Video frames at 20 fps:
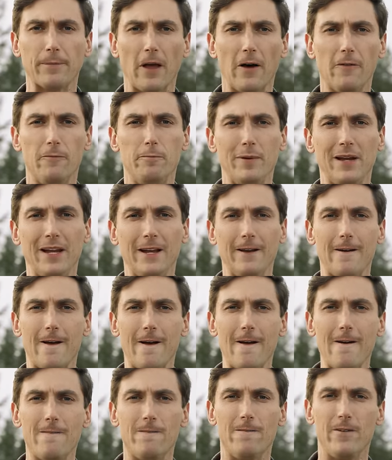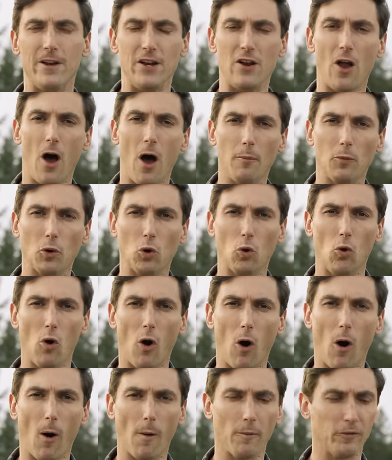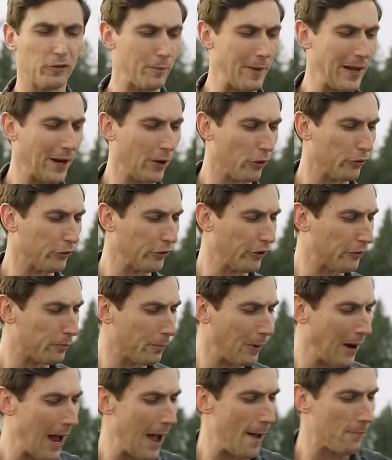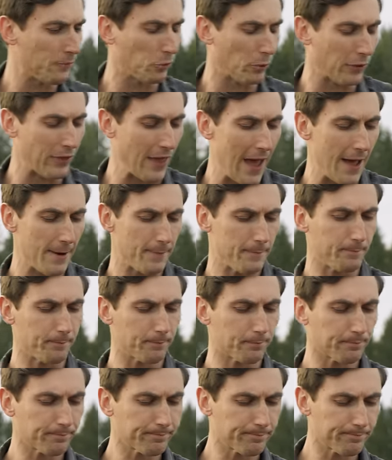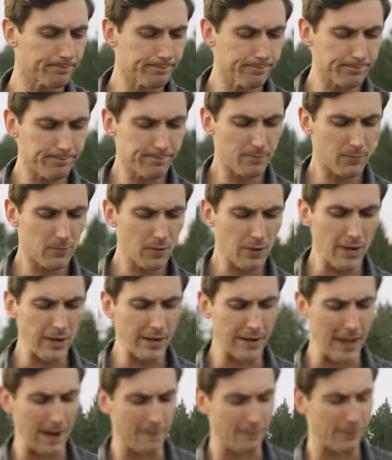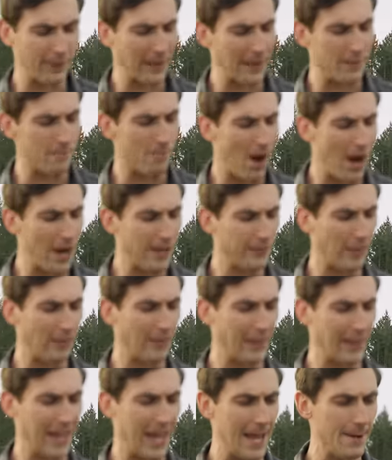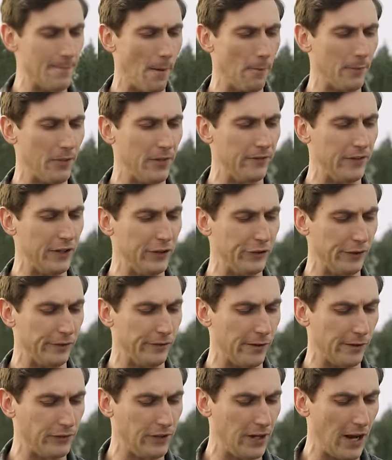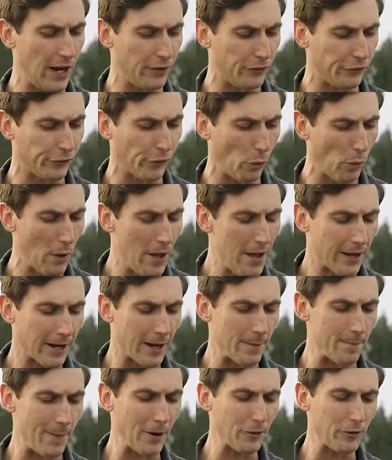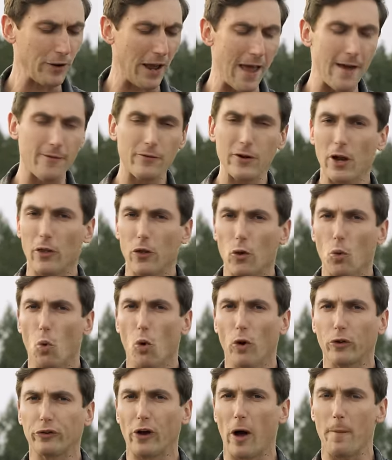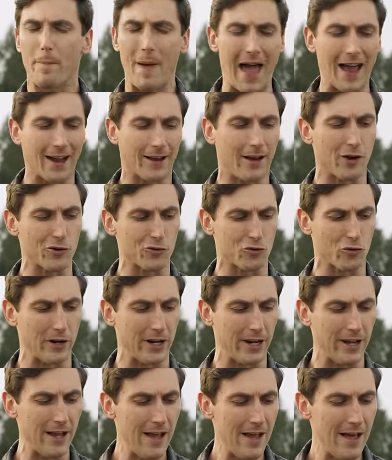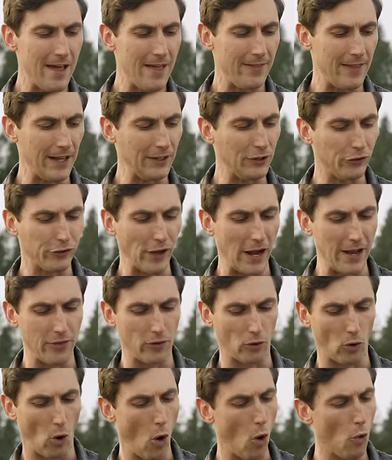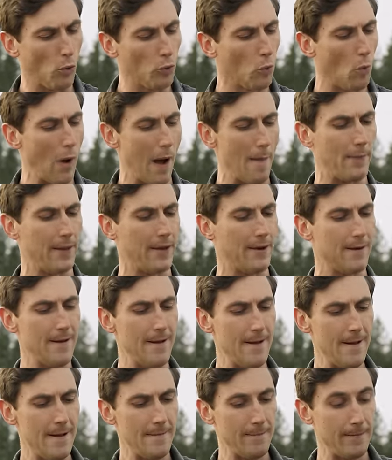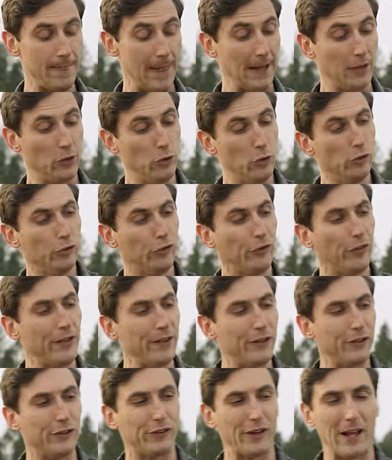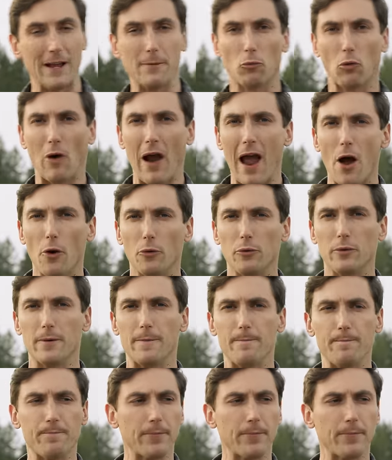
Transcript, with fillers: of being phenomenal arms makers. And it's perhaps with that kind of thing in mind that they came up with the V Z fifty-eight. So compared to every other Warsaw Pact country, they designed their own weapon that used the same round,